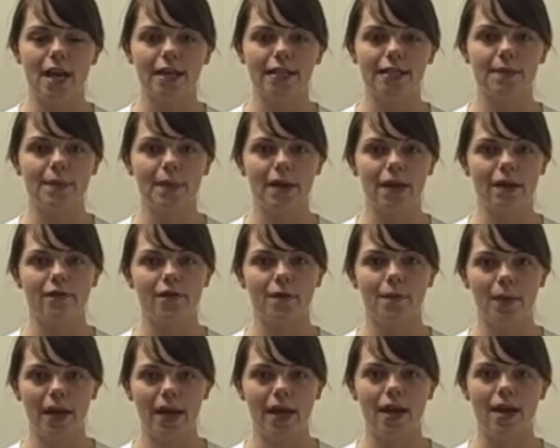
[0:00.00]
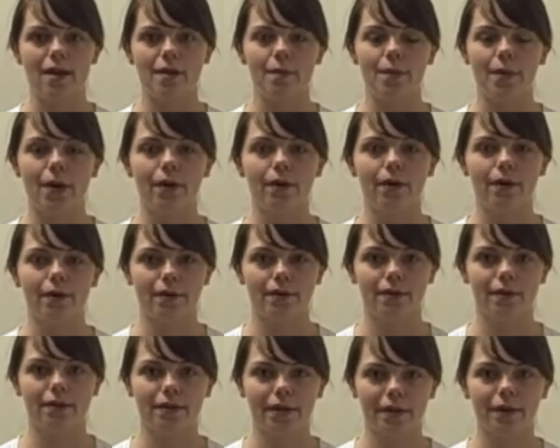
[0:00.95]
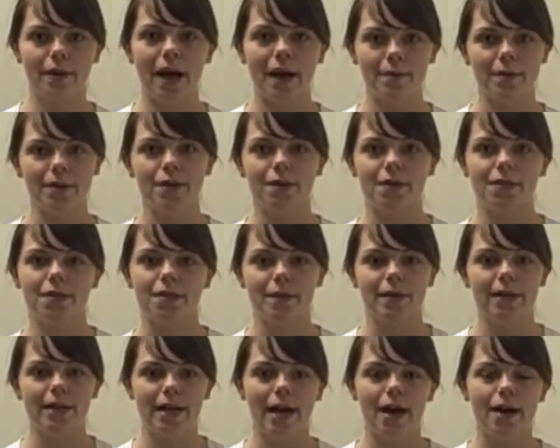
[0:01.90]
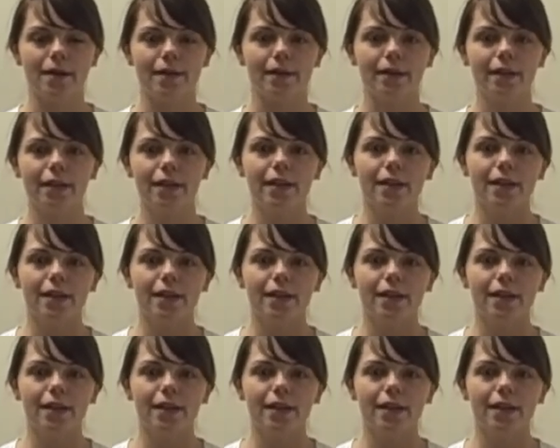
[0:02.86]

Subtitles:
It's a bit of a pain, but I'm used to it now.